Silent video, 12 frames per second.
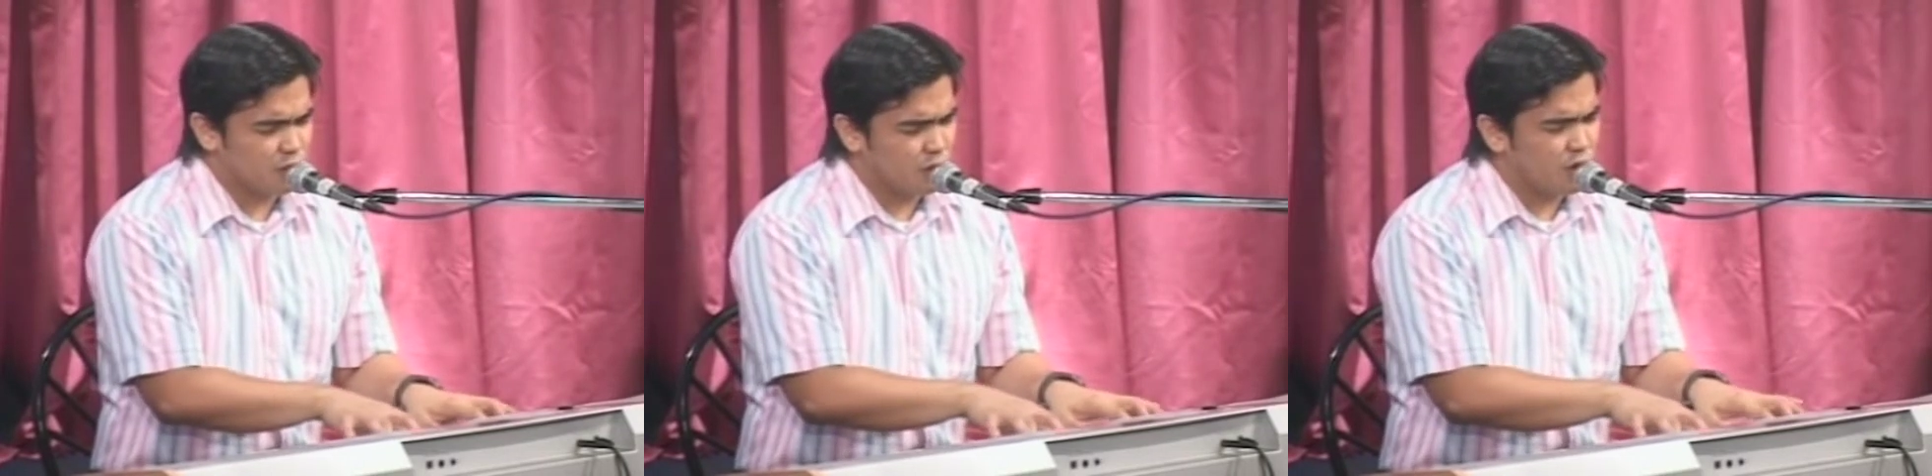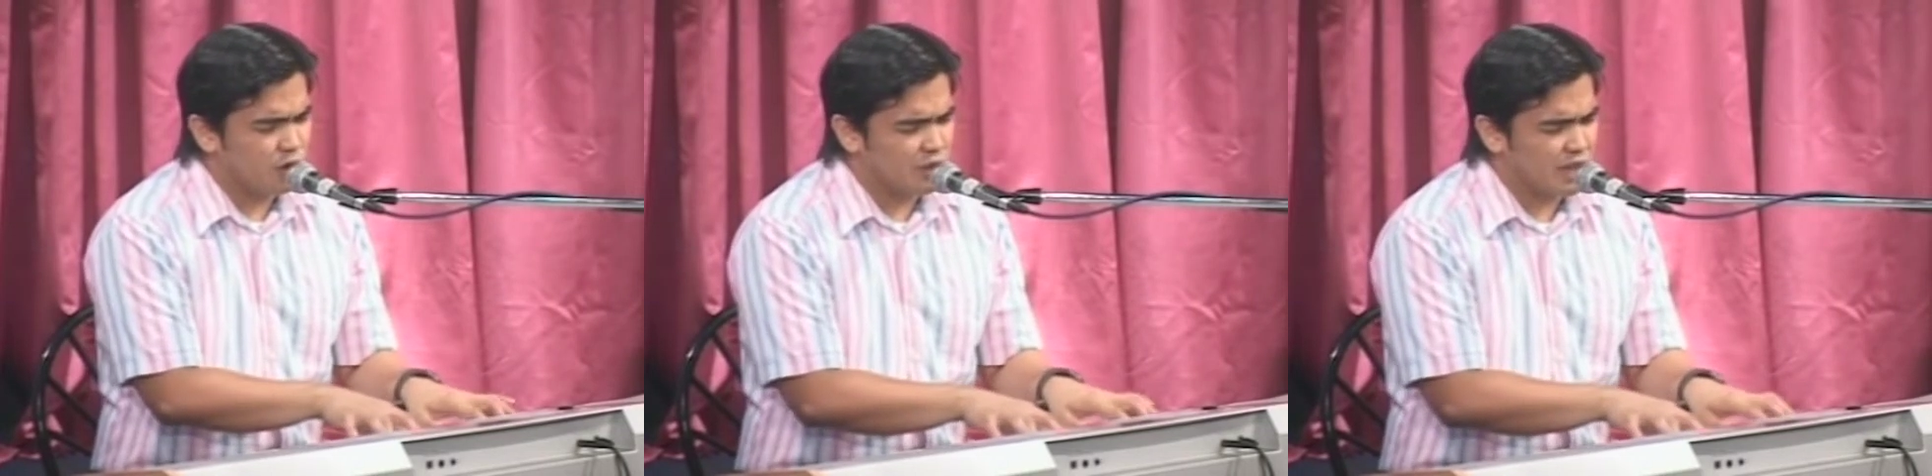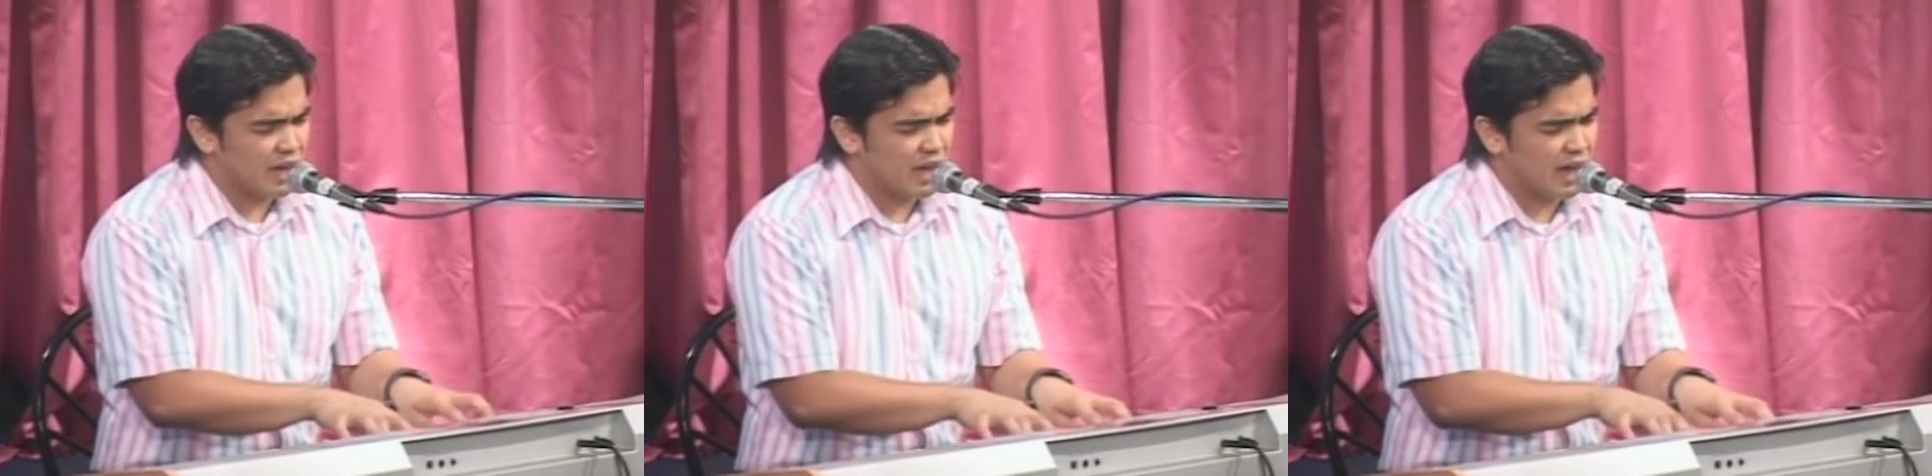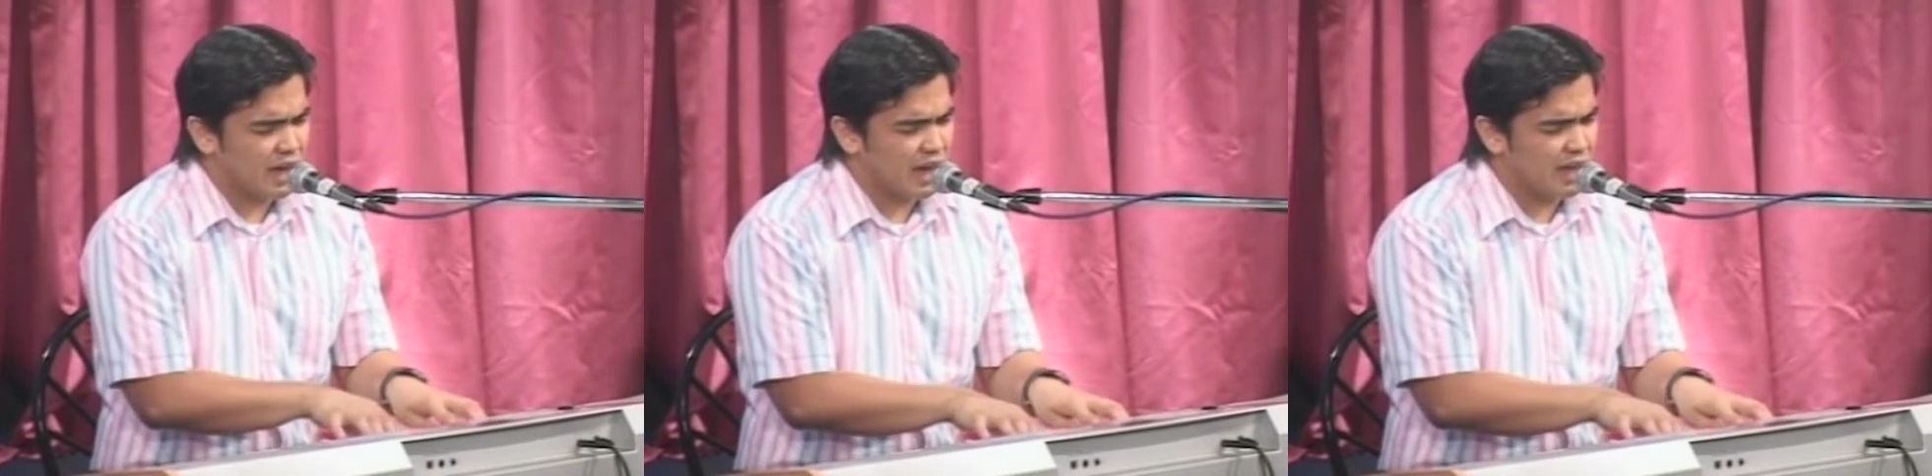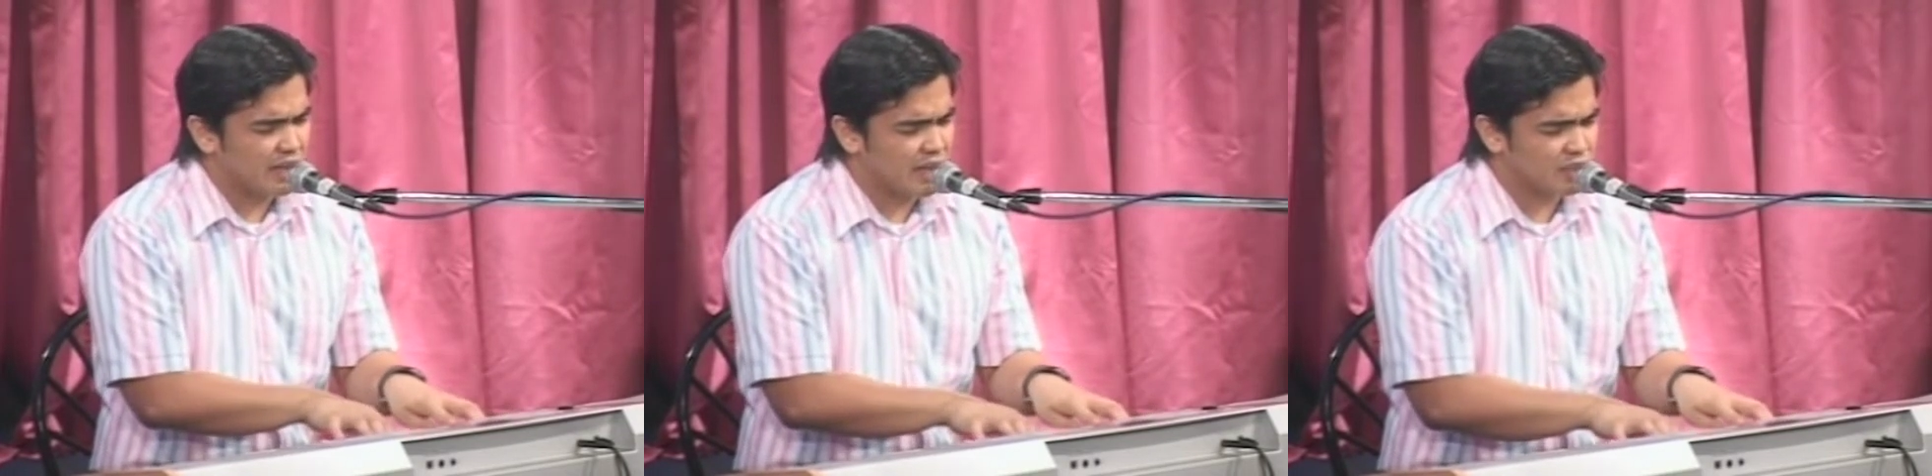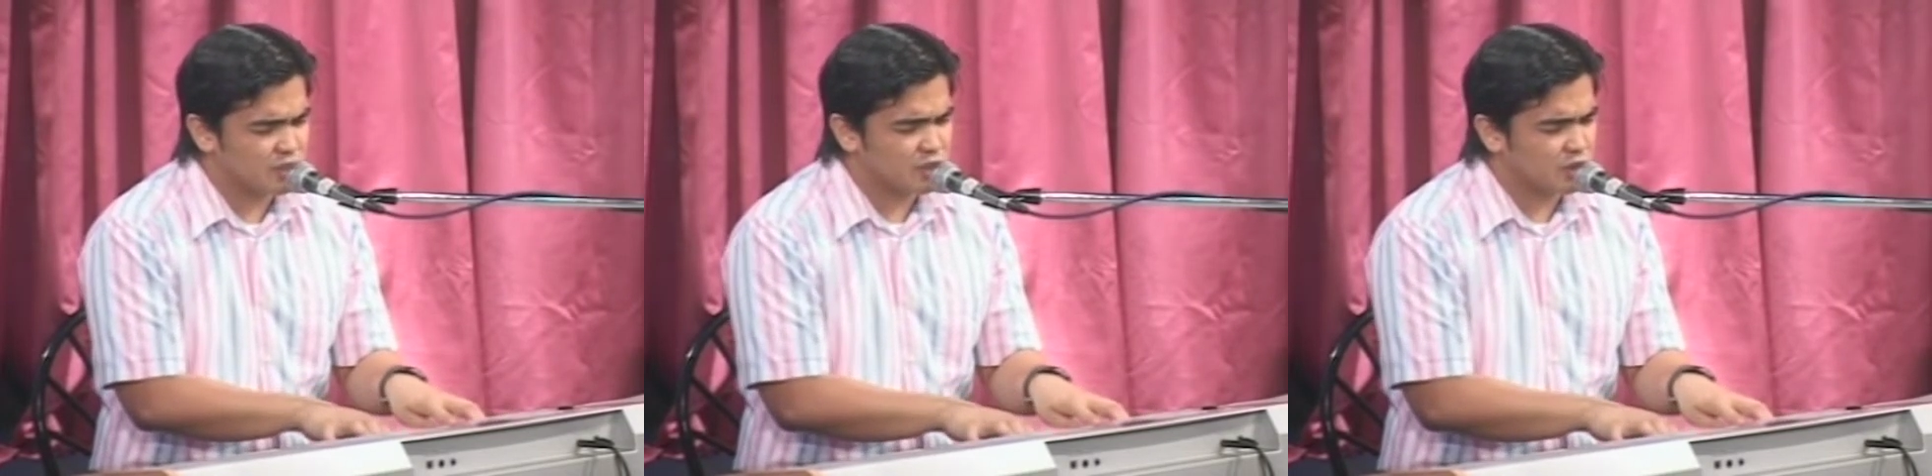for the
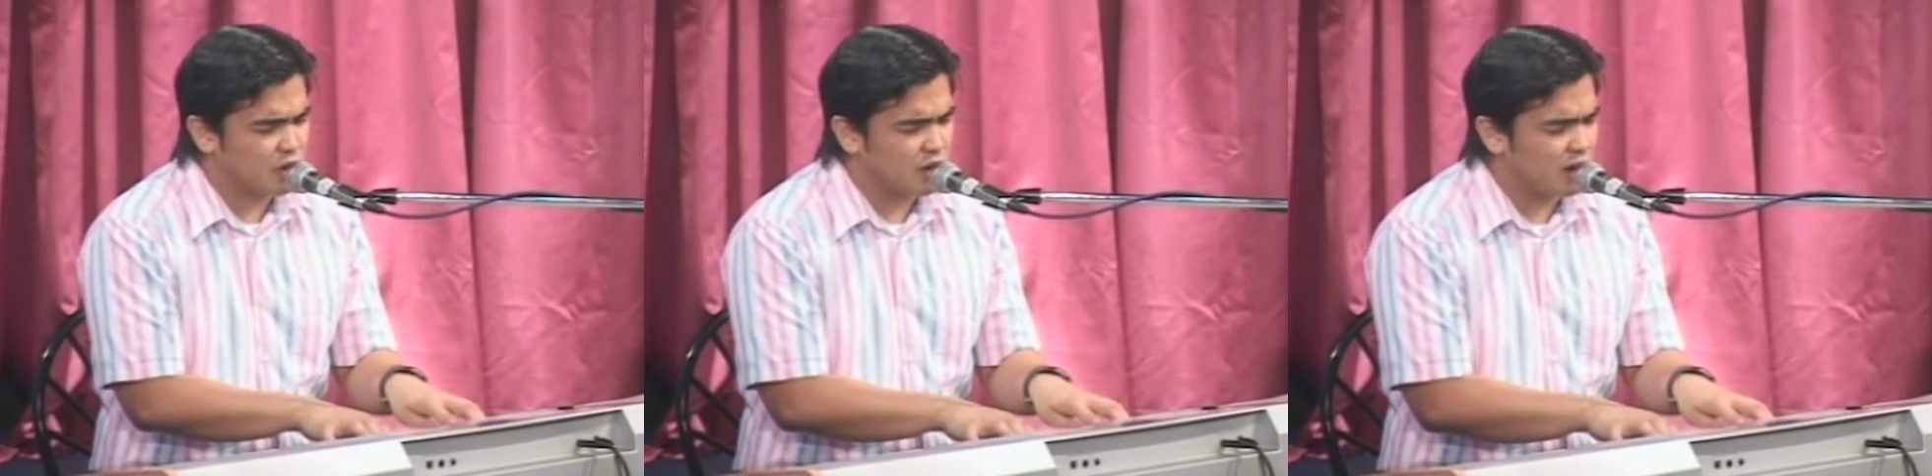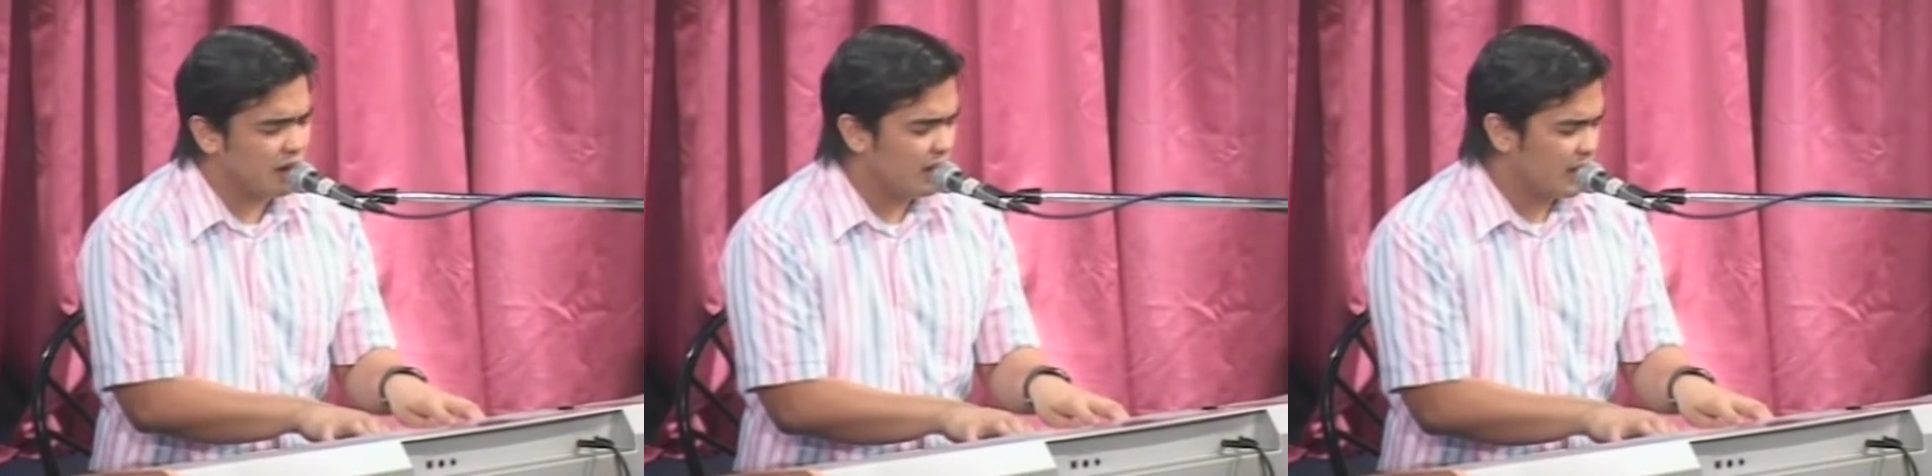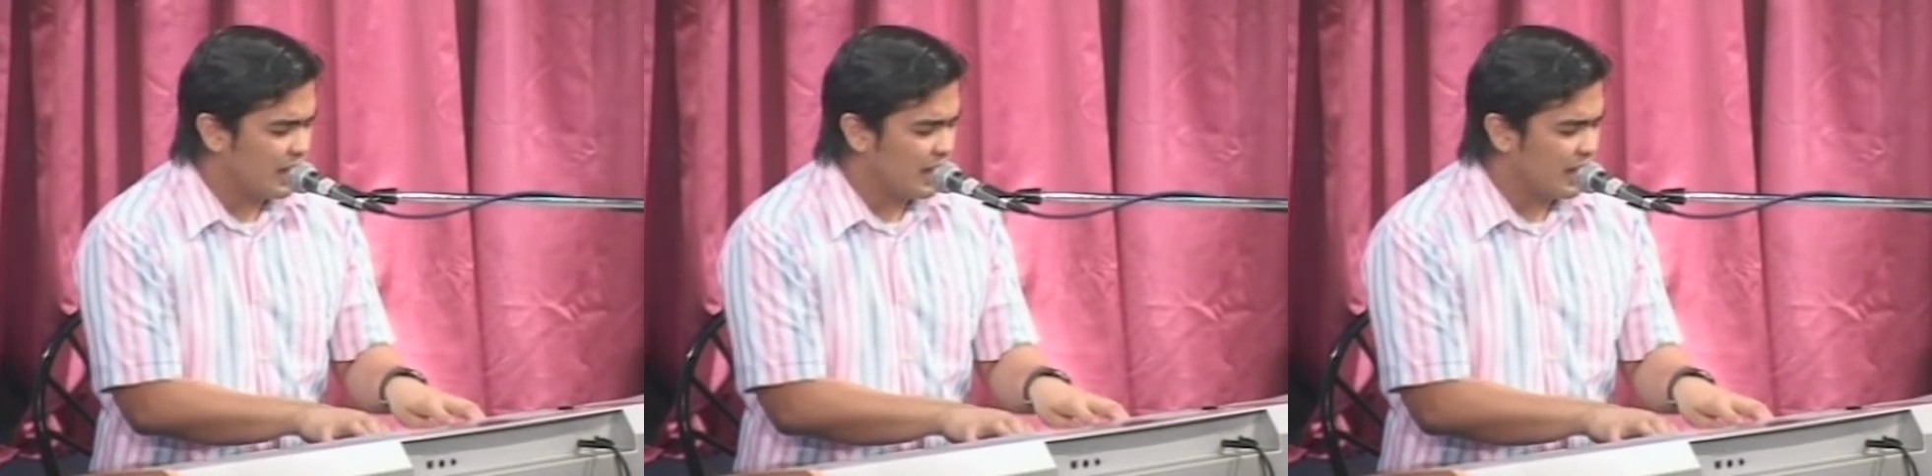highest call